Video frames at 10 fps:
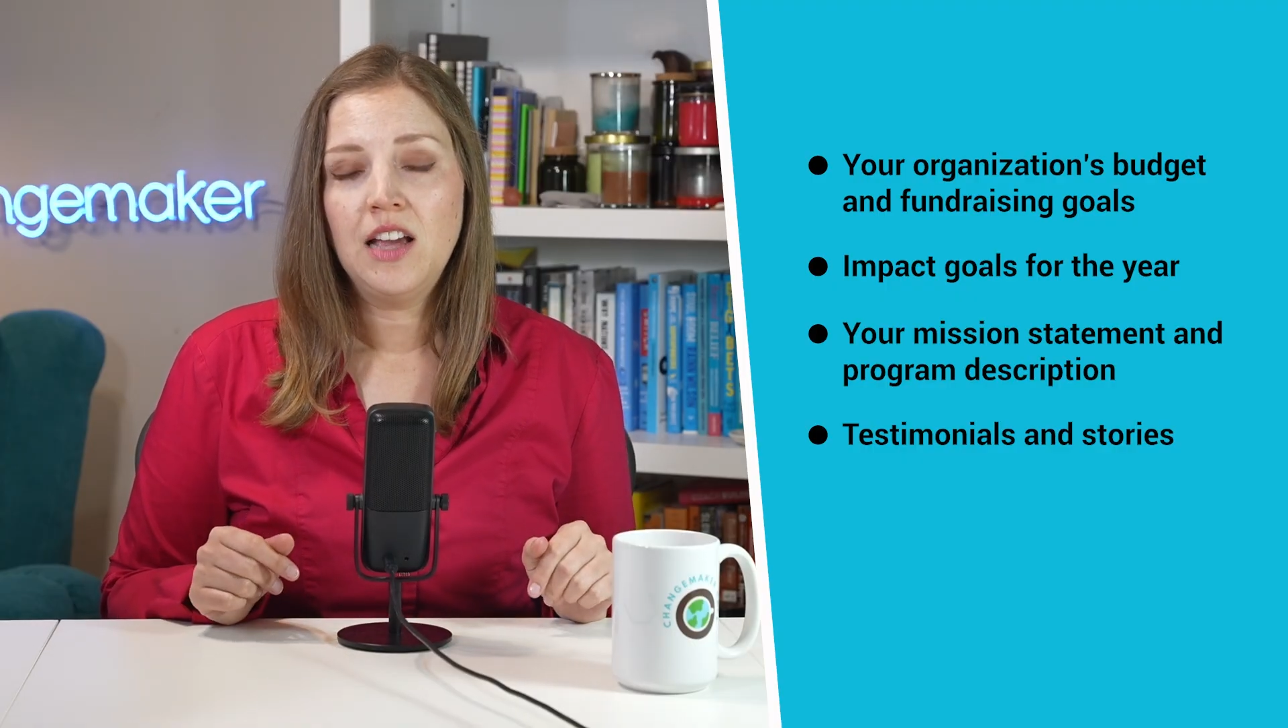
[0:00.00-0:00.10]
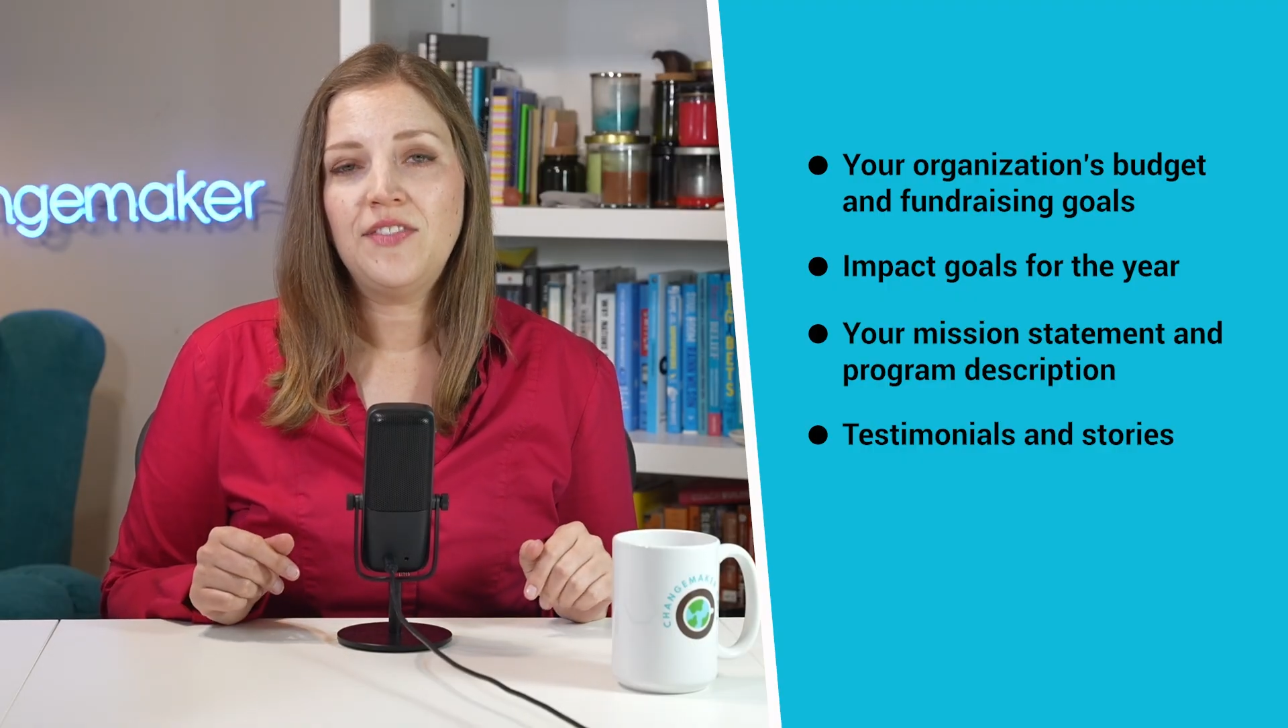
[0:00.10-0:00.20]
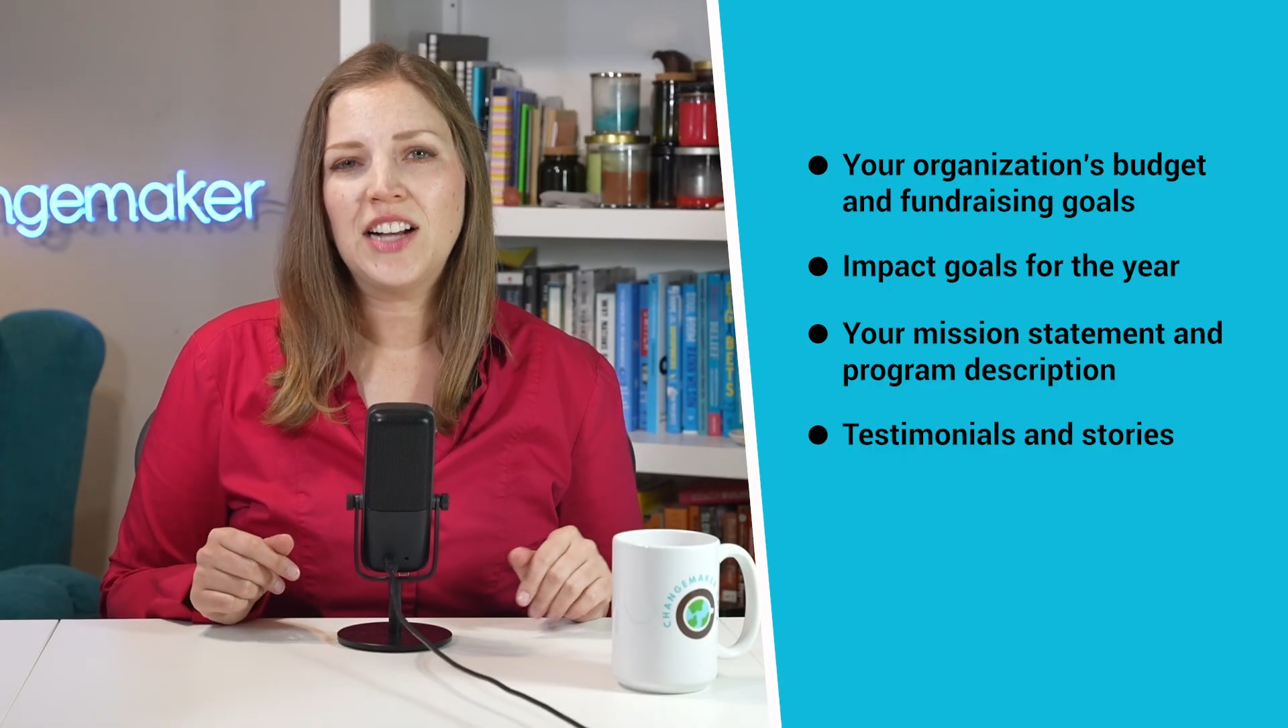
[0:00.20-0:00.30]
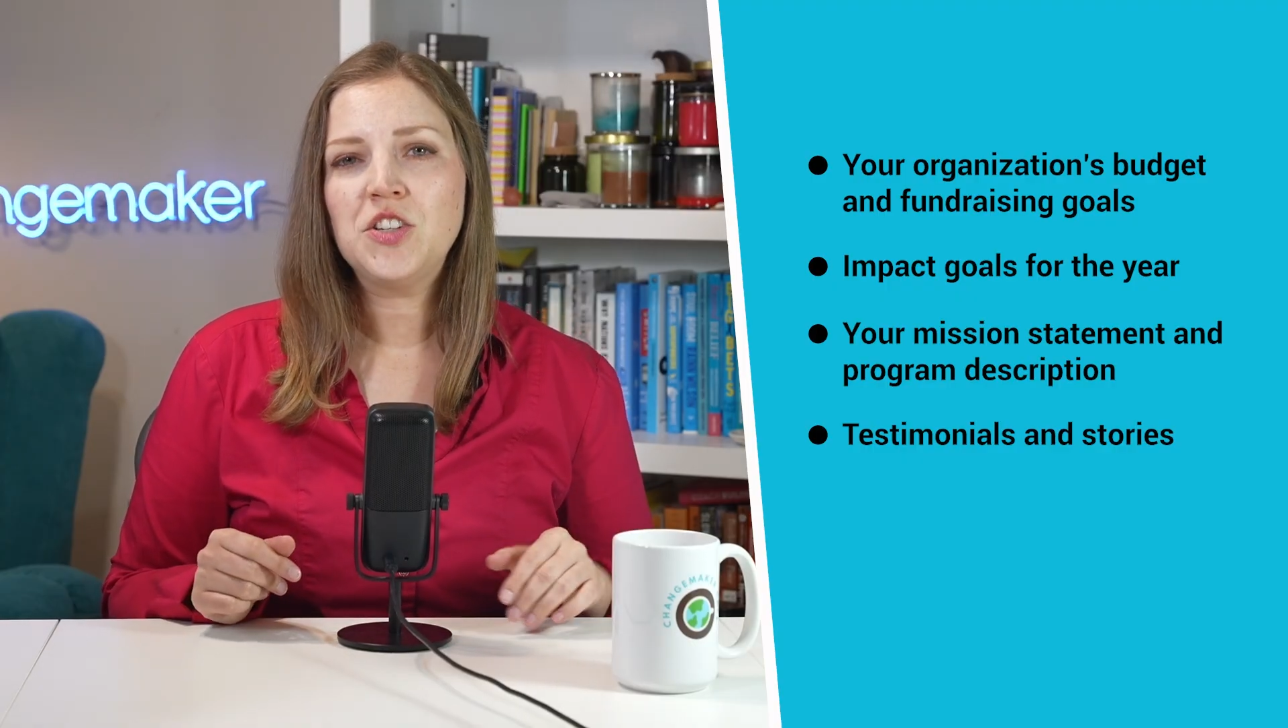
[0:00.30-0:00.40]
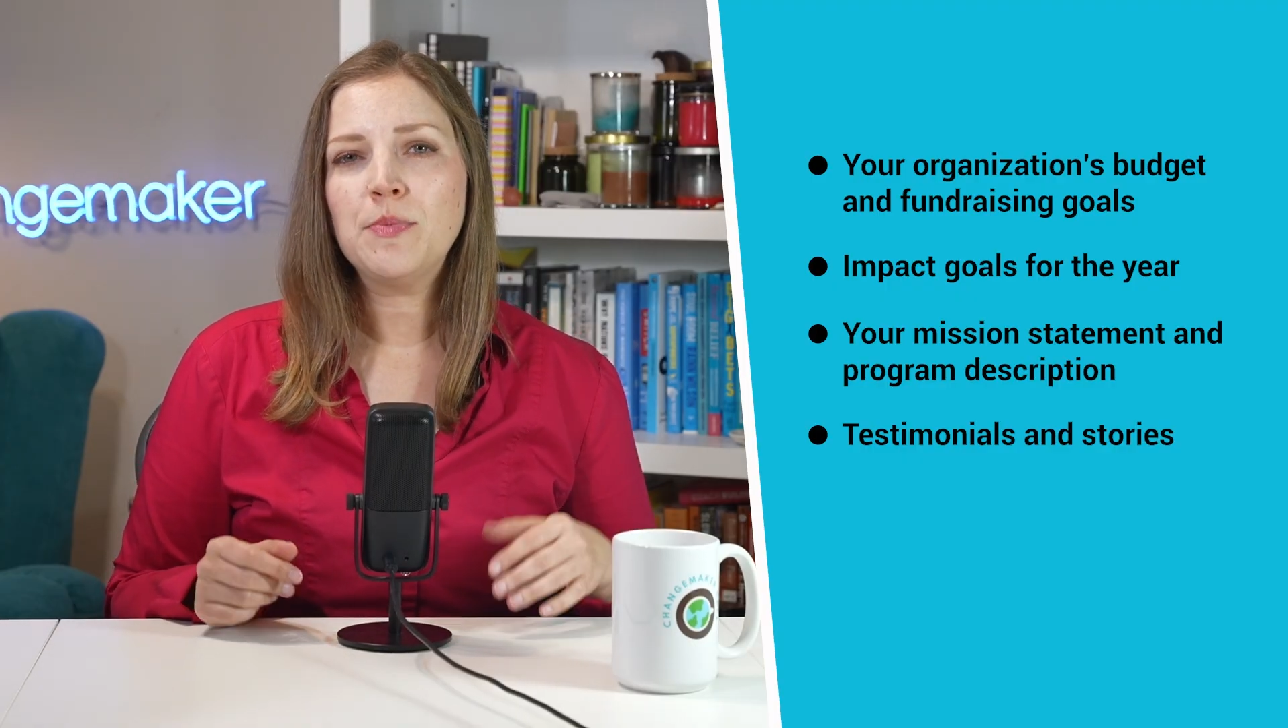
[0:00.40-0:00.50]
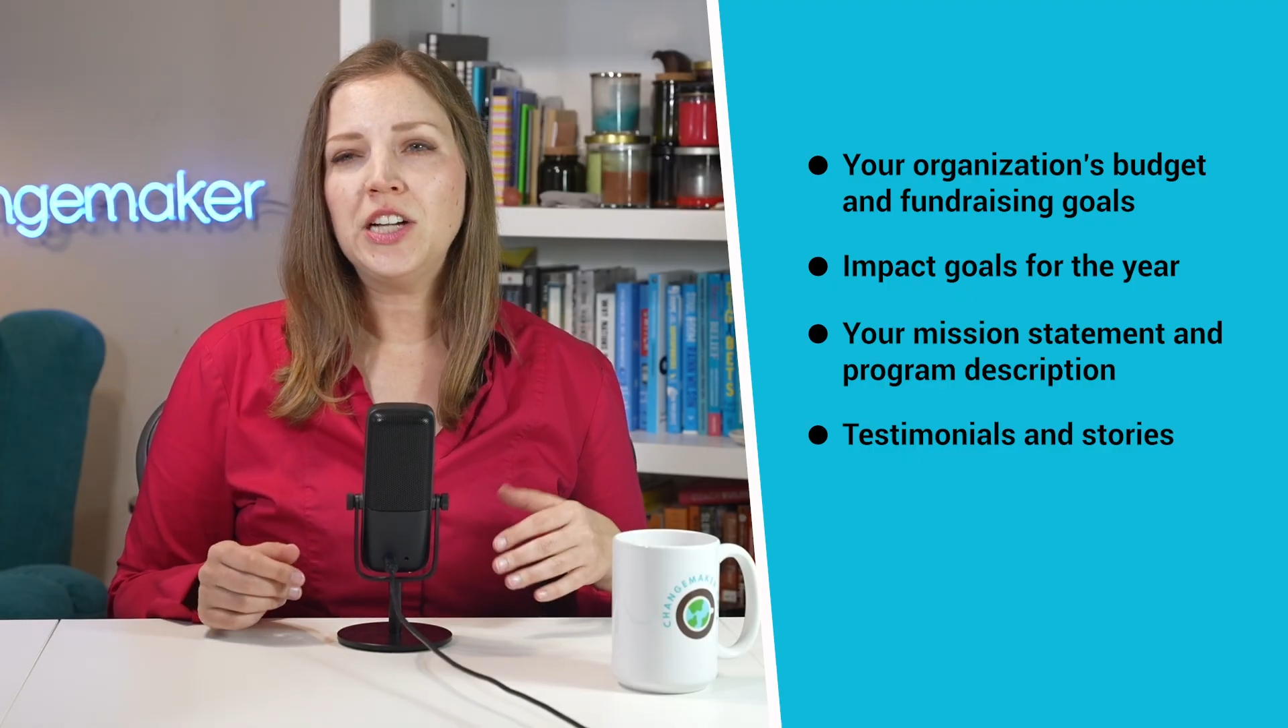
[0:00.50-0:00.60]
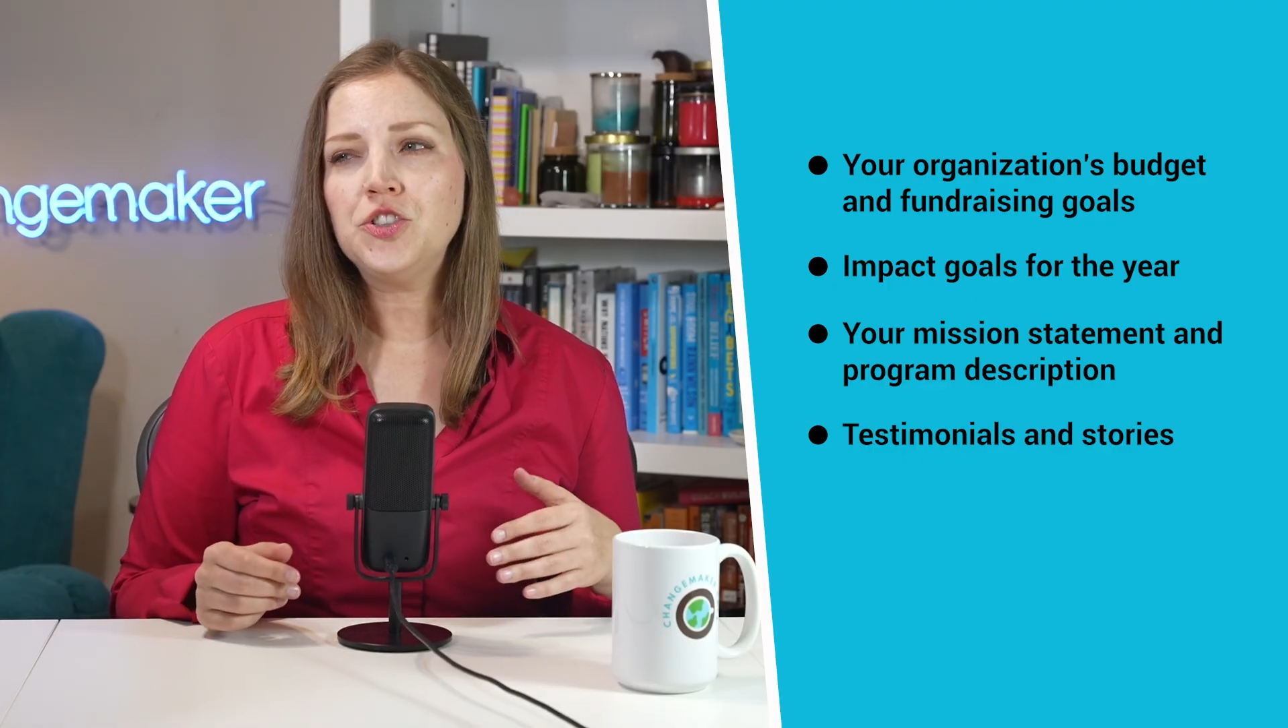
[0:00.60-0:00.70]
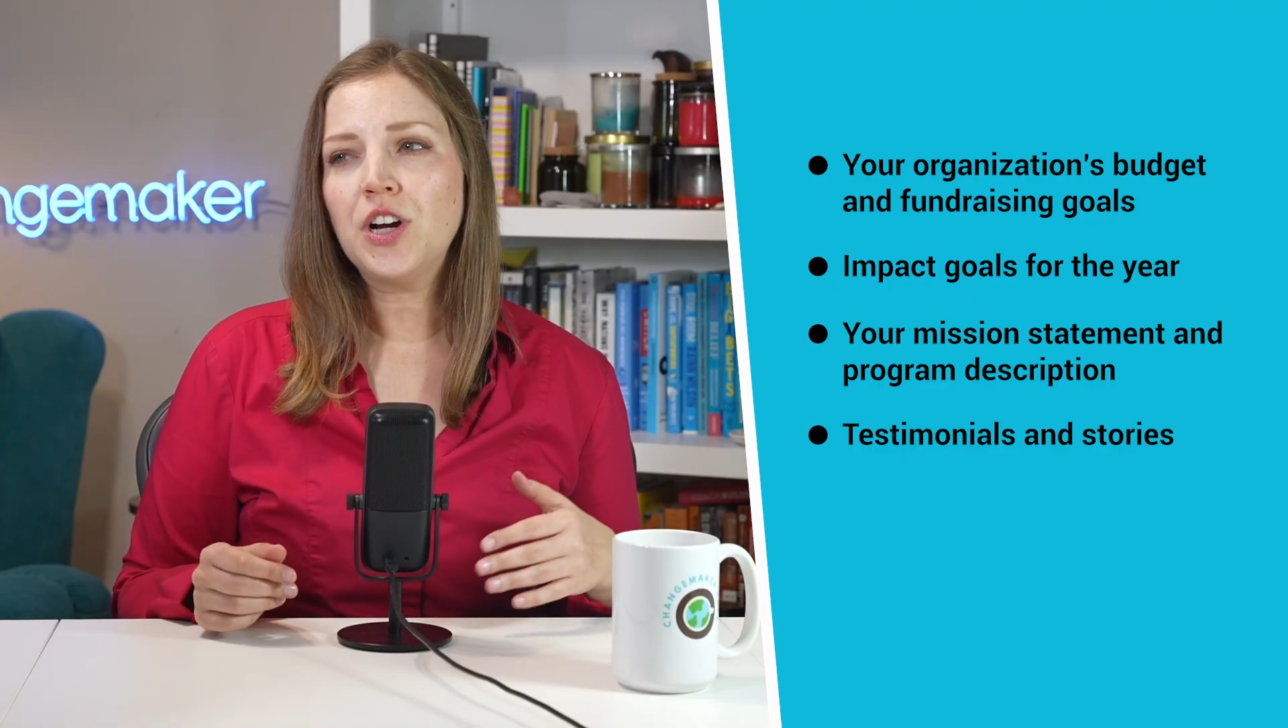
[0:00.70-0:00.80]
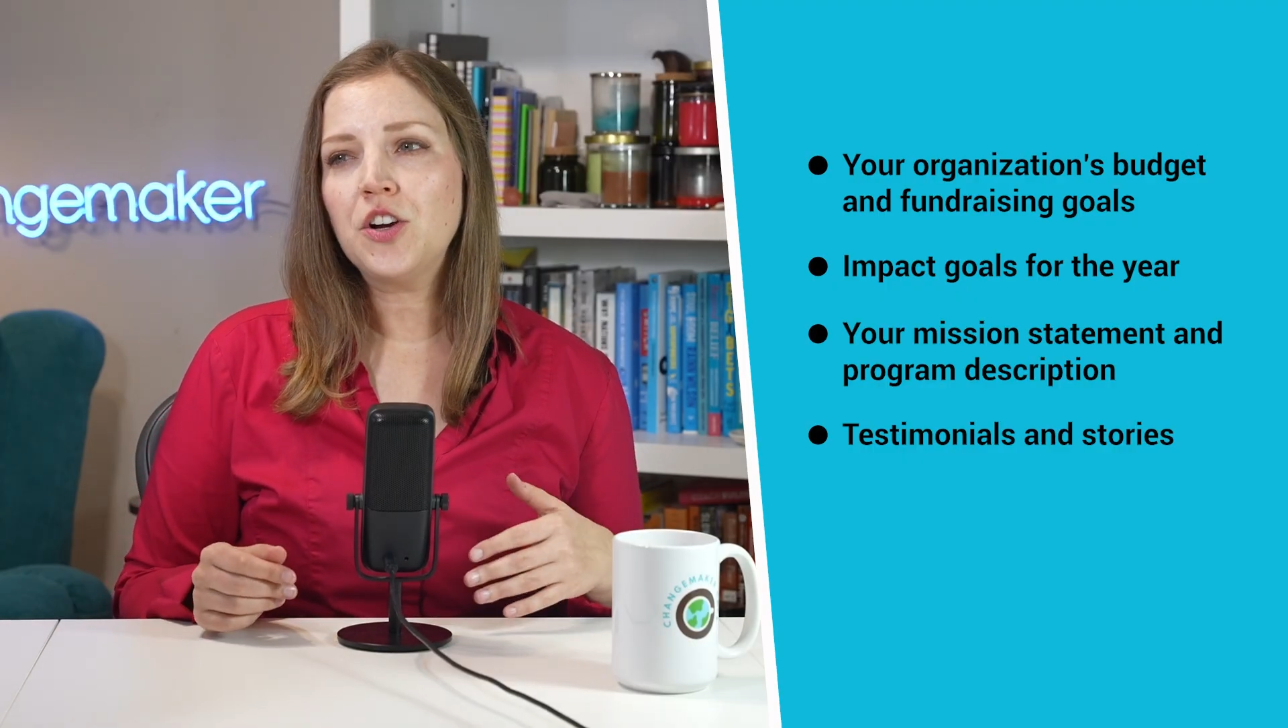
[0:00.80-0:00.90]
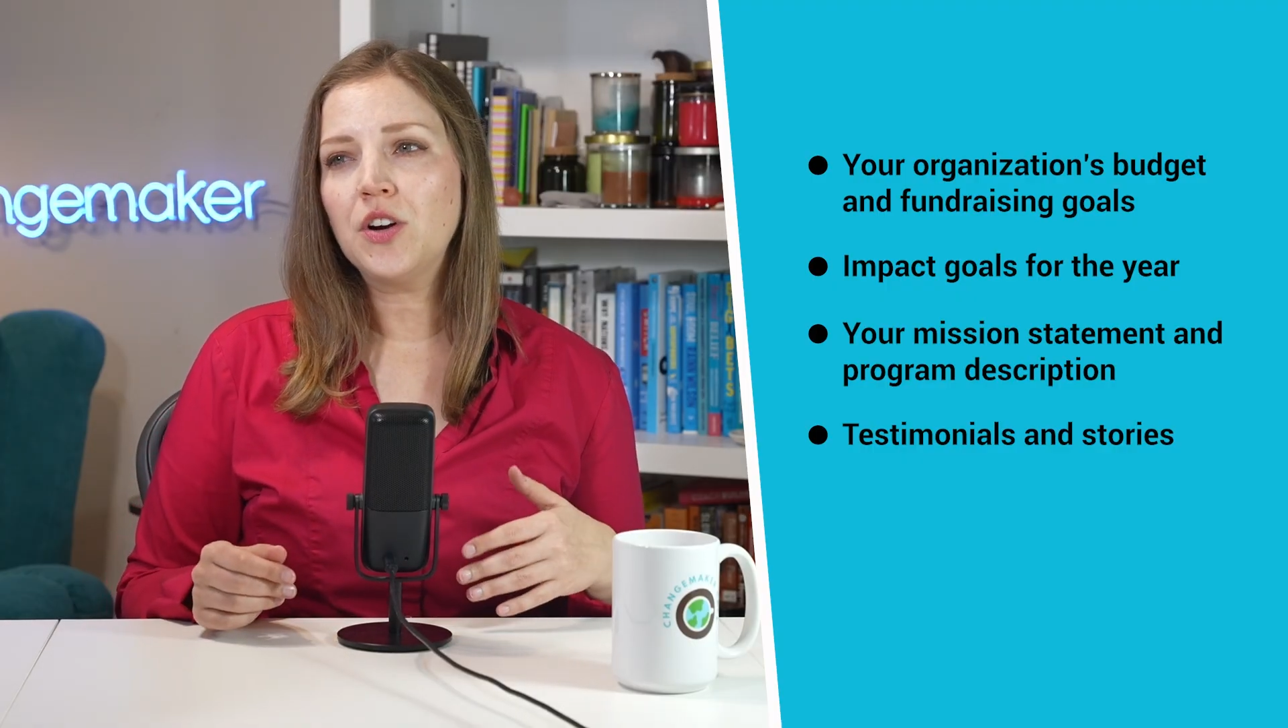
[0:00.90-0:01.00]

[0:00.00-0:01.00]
In fact, you might try